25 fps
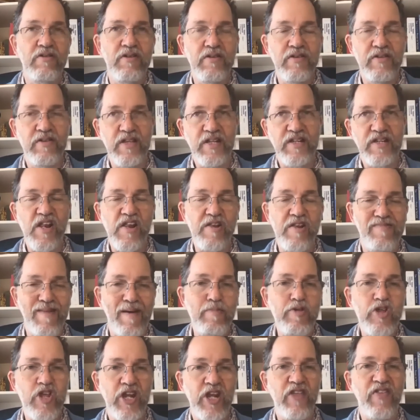
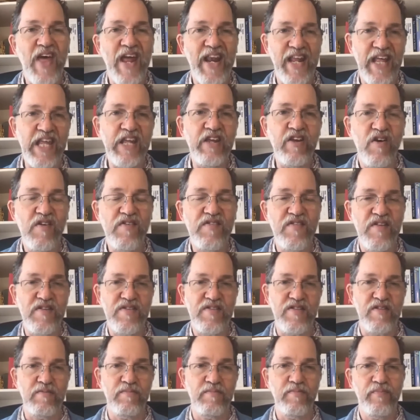disruption in that
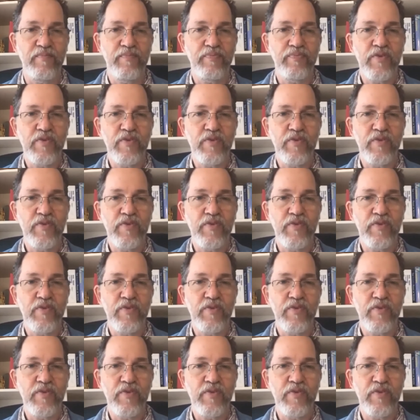ecosystem.